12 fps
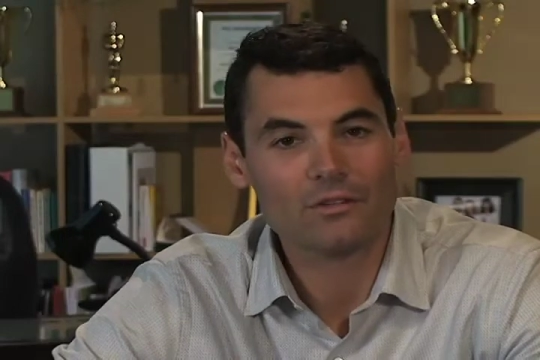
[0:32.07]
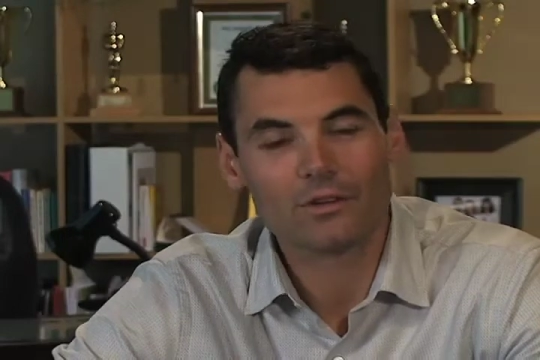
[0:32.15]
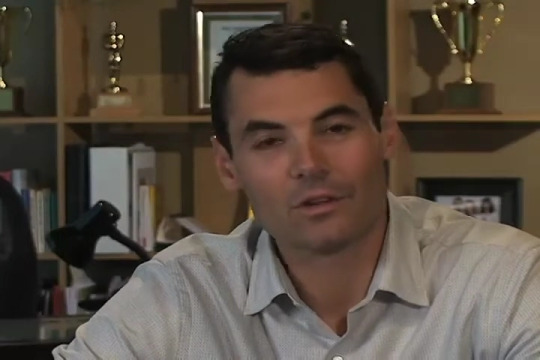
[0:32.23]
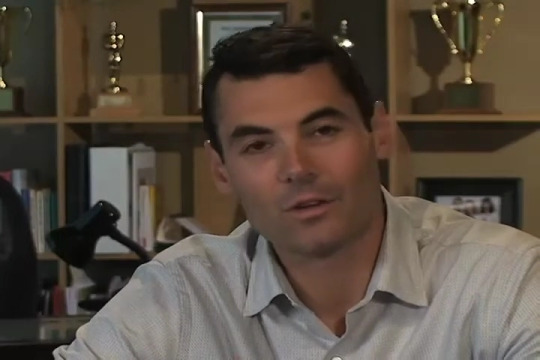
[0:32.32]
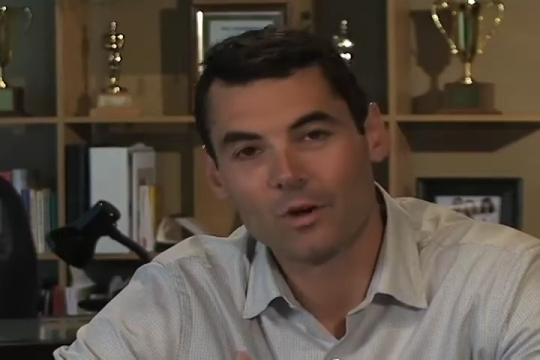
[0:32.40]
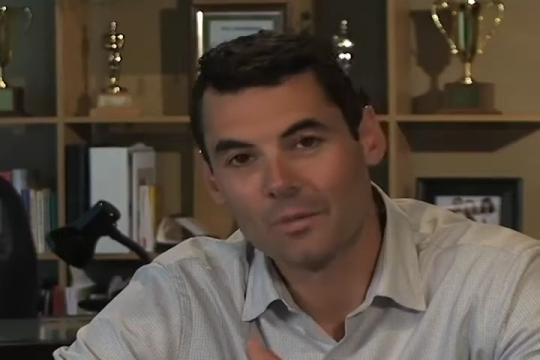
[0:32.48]
if
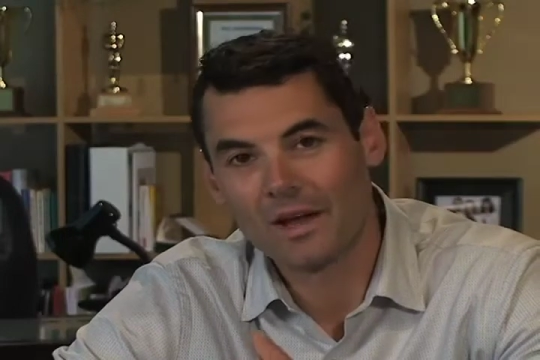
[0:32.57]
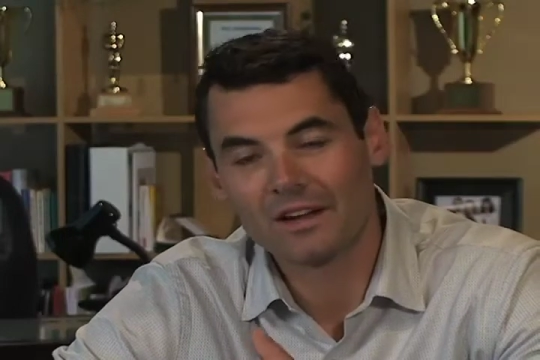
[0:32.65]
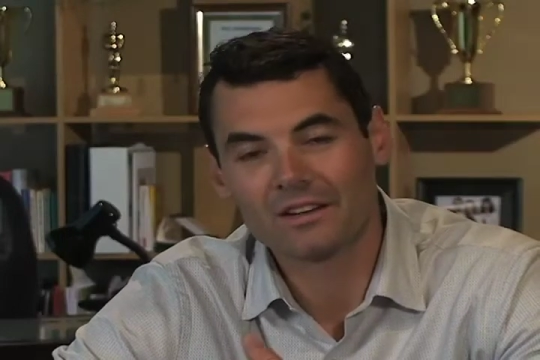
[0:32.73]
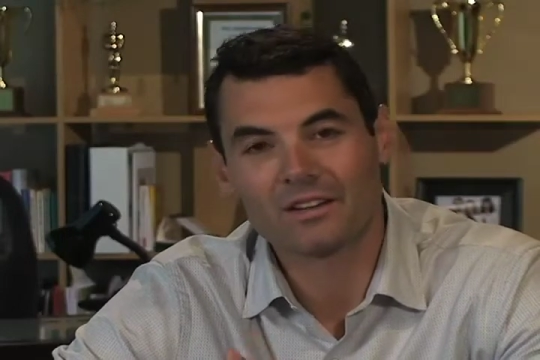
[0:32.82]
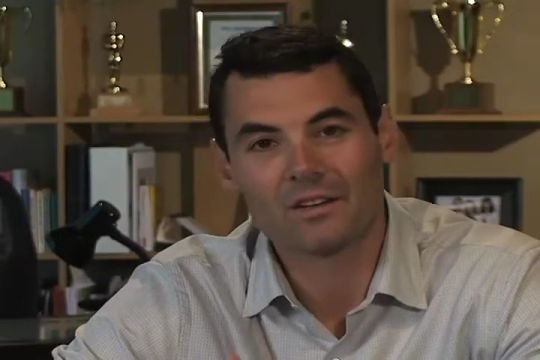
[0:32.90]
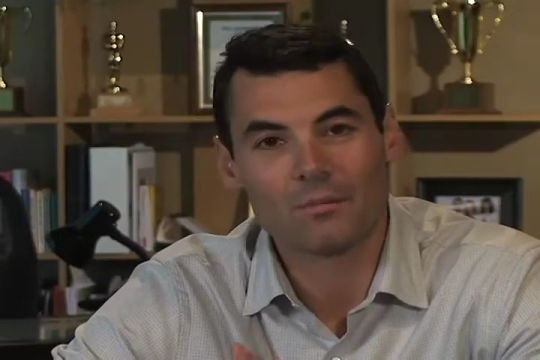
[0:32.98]
we go
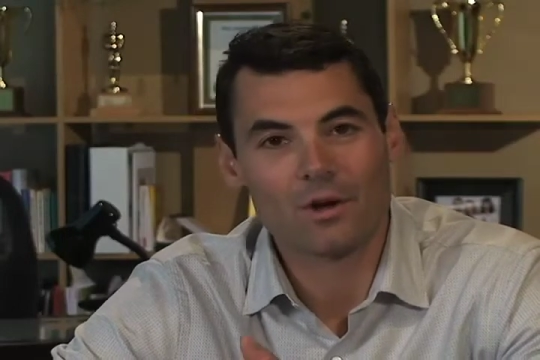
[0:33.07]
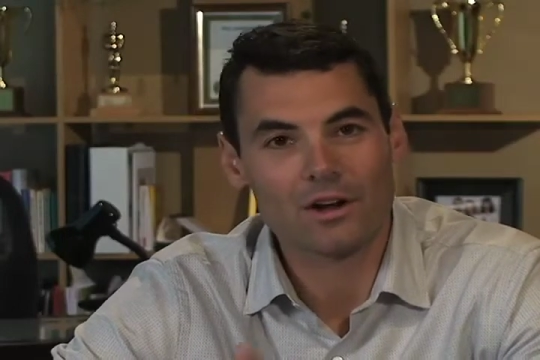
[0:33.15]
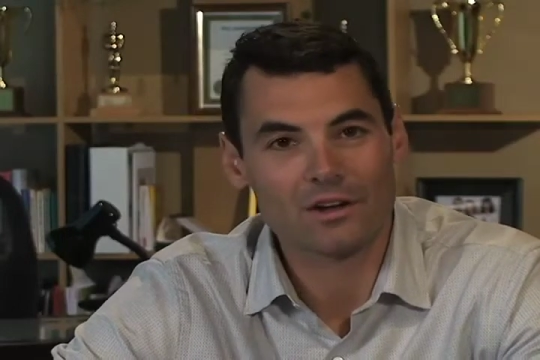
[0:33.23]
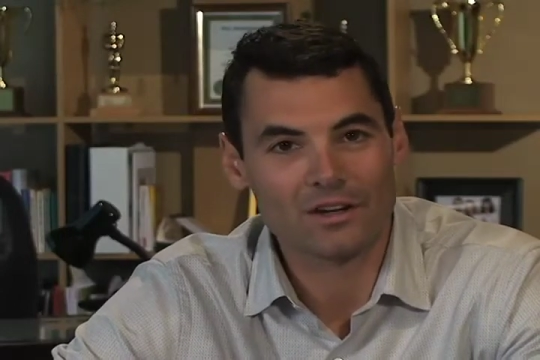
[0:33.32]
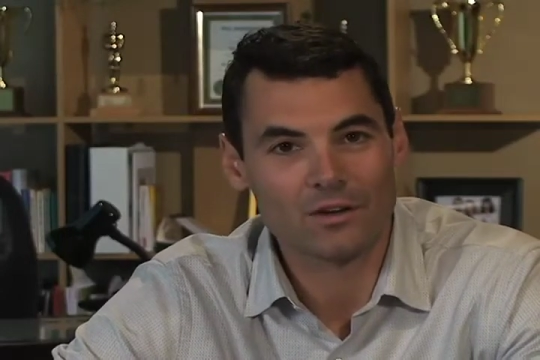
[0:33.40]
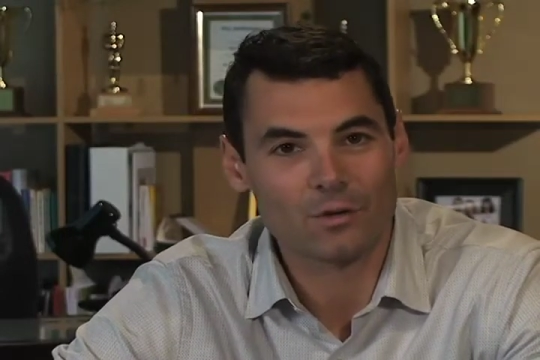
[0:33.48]
back to the
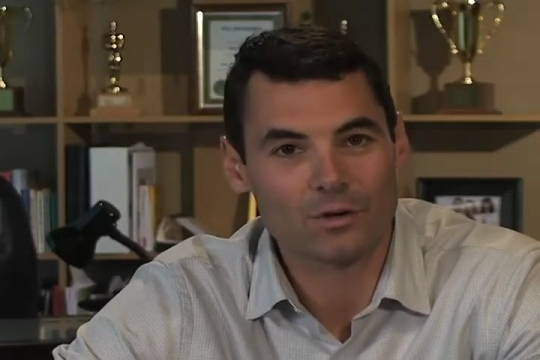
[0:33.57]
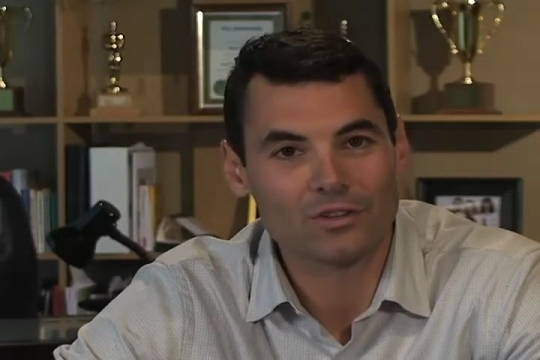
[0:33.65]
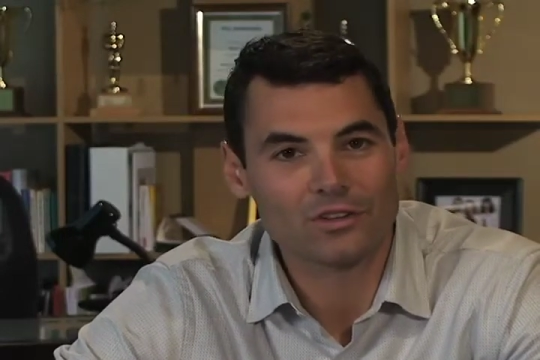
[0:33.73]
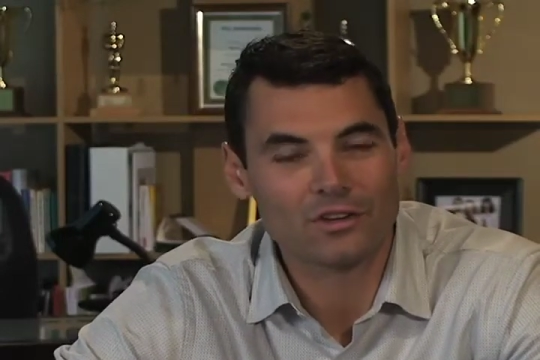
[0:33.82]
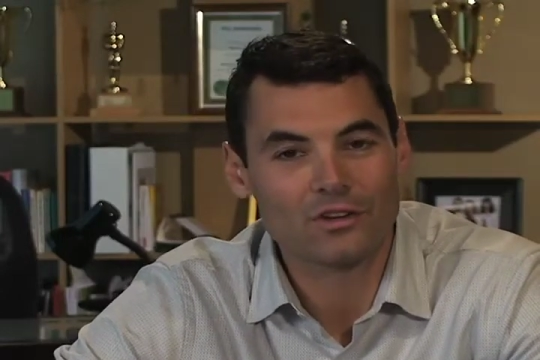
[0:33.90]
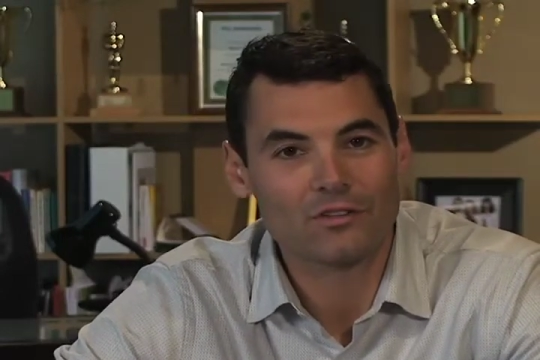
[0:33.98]
marketing
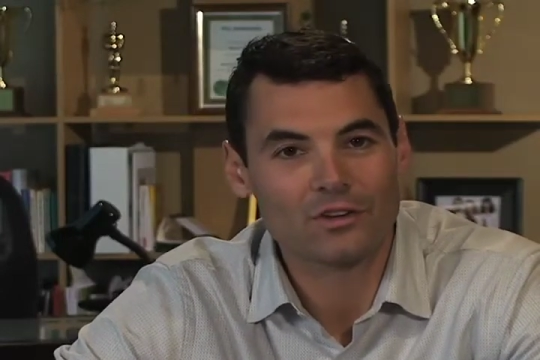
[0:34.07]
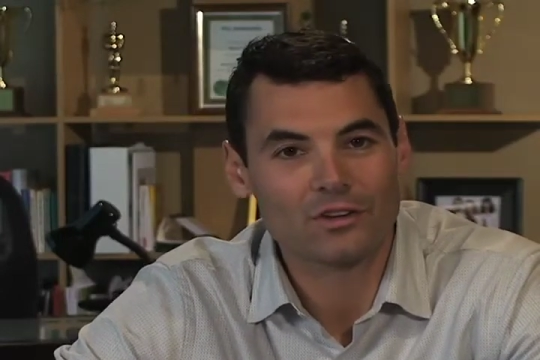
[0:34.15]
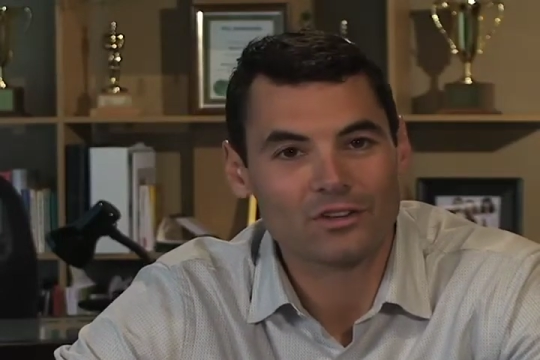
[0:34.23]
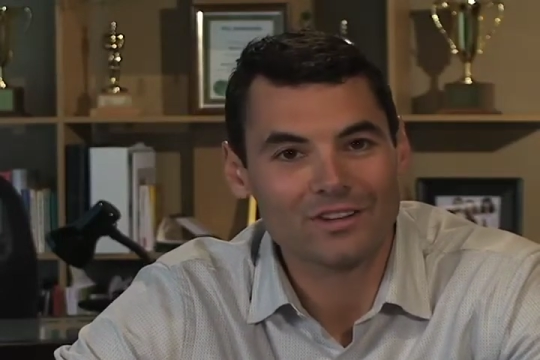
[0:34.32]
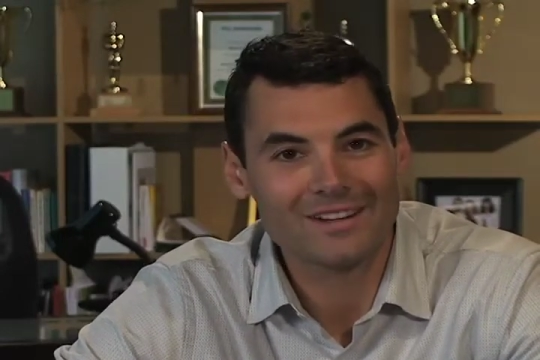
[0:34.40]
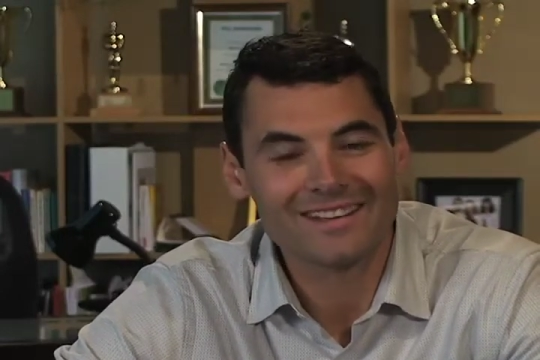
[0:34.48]
courses in
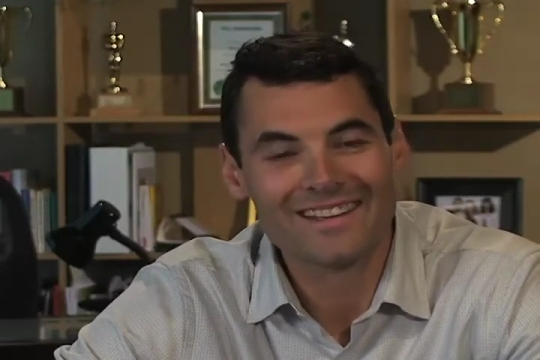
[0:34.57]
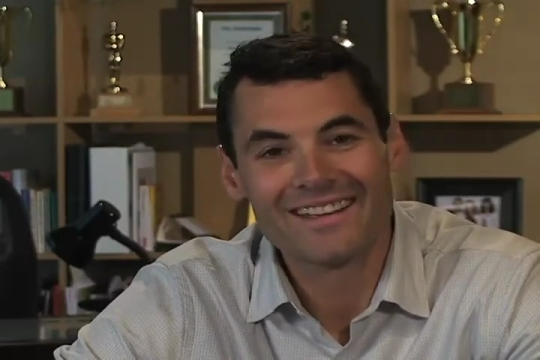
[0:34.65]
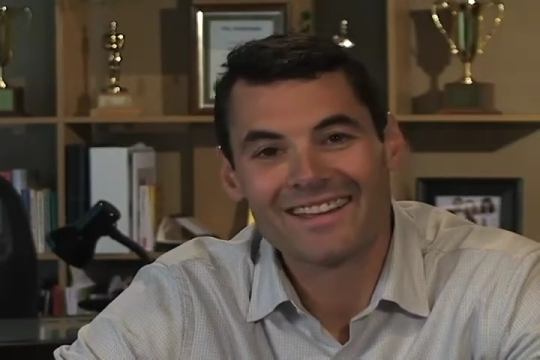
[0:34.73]
university,